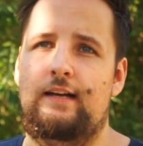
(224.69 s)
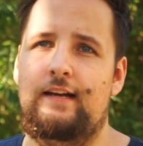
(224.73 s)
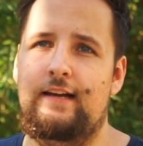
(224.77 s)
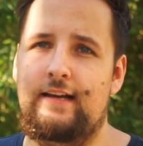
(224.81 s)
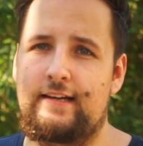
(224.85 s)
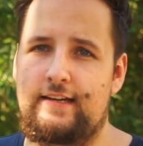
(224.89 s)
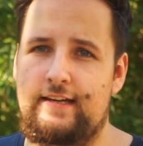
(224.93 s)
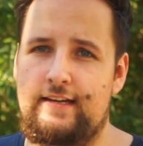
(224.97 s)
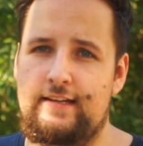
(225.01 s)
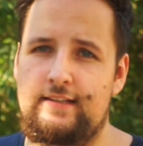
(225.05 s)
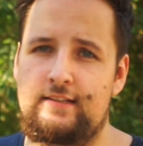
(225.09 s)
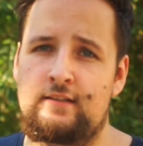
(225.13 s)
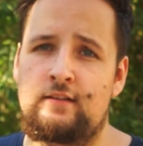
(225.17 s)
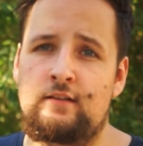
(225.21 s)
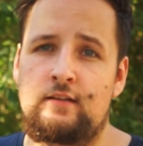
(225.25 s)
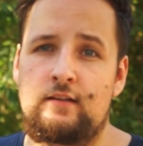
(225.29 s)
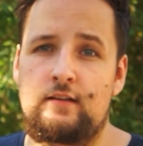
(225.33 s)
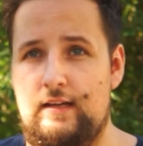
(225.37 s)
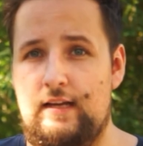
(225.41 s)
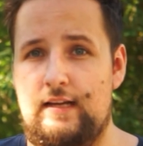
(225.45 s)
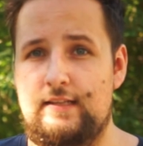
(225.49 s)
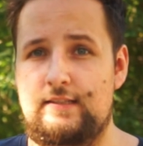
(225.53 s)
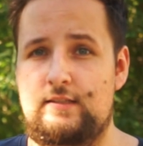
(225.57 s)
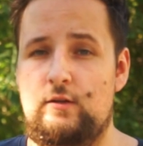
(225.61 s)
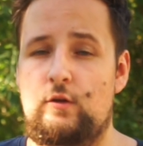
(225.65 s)
Again,
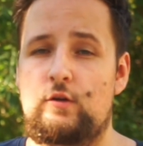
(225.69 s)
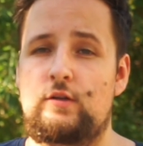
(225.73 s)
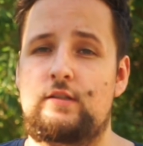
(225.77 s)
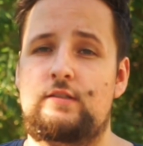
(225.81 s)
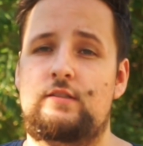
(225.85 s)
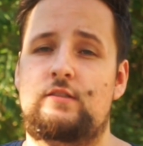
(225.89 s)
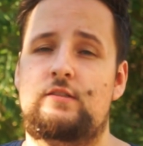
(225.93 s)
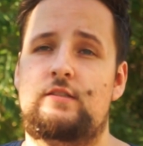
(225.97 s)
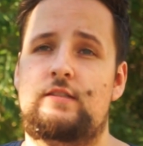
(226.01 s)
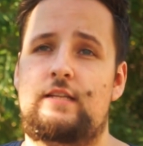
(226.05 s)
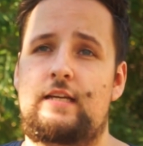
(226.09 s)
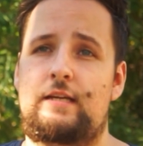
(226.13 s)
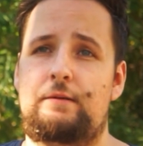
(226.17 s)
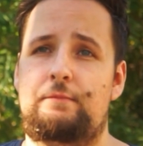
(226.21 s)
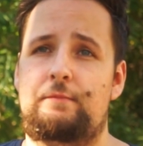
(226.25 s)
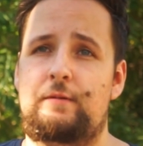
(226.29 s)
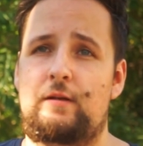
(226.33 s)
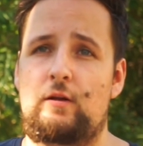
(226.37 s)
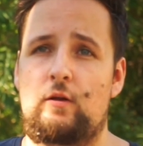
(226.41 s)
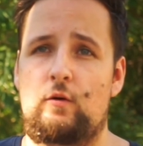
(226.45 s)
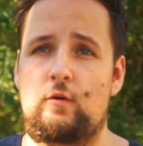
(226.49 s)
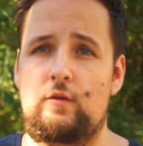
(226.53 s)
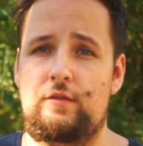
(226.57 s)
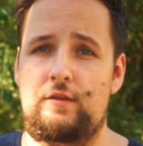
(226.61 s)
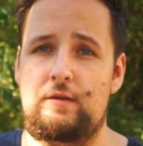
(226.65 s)
as long as you stay
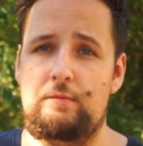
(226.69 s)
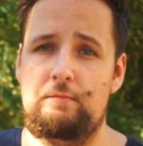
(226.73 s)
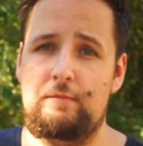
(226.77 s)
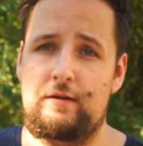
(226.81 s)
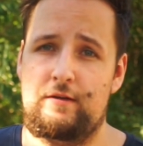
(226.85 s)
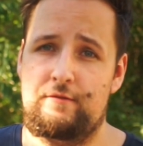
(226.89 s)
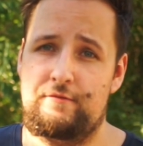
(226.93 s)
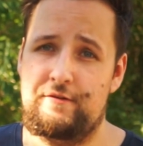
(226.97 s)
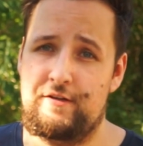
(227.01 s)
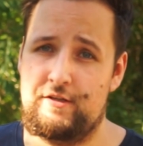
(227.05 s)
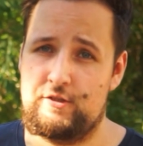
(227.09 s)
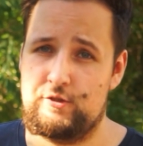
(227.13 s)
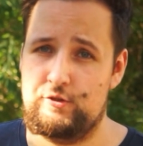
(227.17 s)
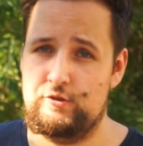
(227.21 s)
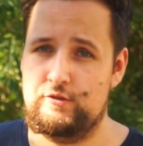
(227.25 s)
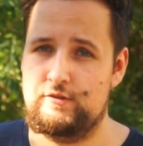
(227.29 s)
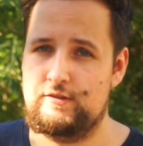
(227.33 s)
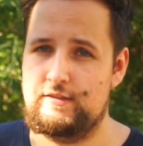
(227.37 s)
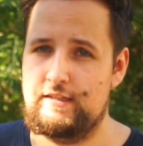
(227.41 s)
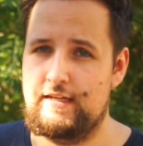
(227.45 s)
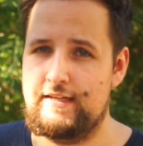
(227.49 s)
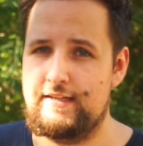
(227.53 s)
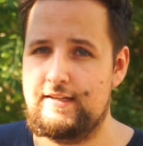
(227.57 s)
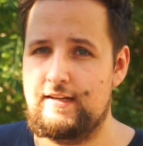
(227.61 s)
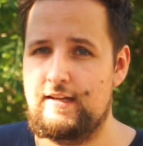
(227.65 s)
below the manufacturer's
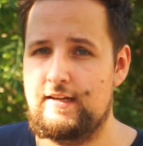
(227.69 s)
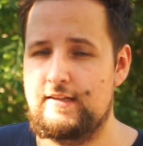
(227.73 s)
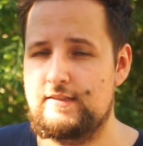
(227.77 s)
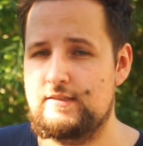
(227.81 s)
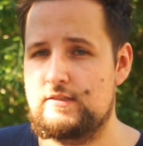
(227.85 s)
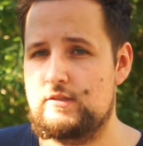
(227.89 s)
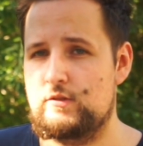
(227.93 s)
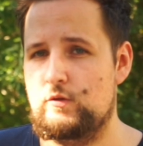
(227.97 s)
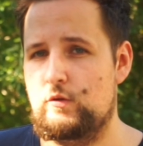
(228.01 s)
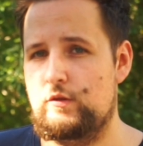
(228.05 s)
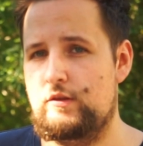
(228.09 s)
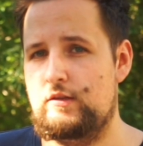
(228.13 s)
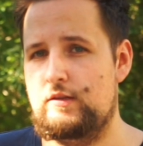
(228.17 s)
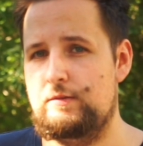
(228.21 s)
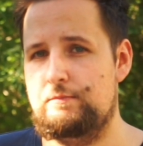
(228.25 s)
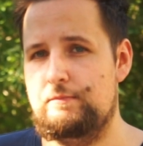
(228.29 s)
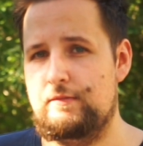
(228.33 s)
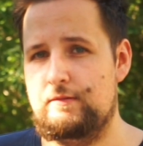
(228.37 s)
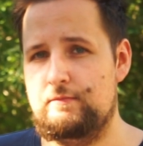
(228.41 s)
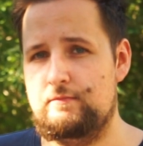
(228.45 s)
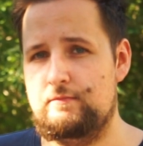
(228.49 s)
guidelines, so the